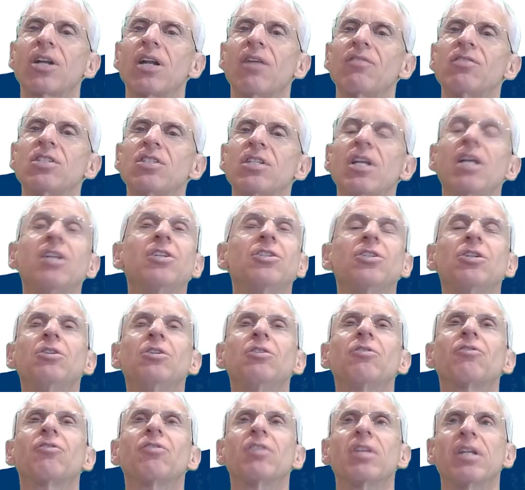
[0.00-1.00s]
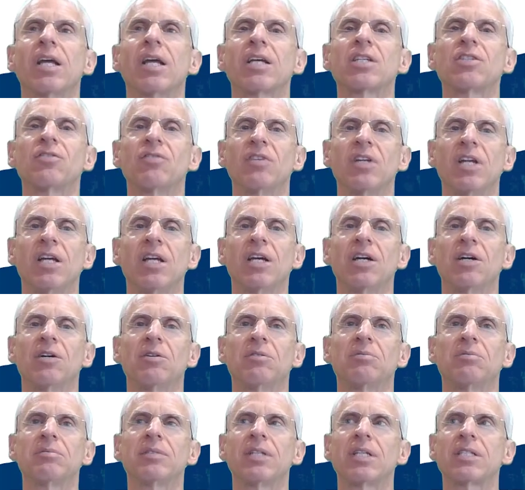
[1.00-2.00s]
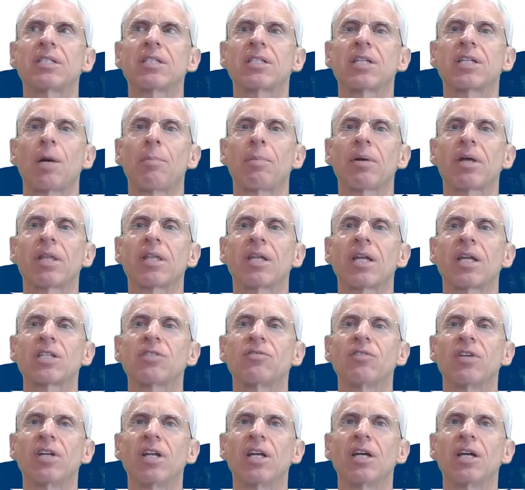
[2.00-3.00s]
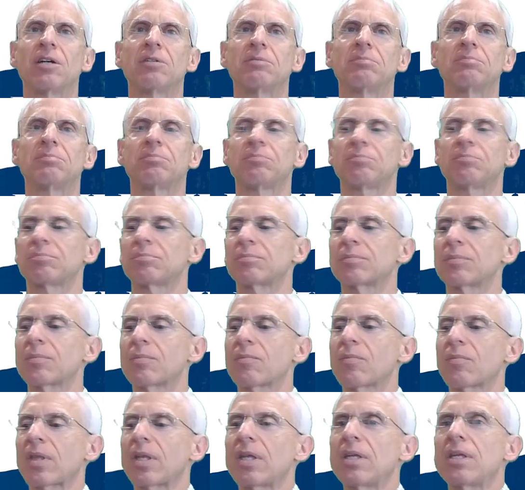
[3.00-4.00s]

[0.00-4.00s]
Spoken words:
that you're going to have to stay tuned for the next video. That's the topic of the next video.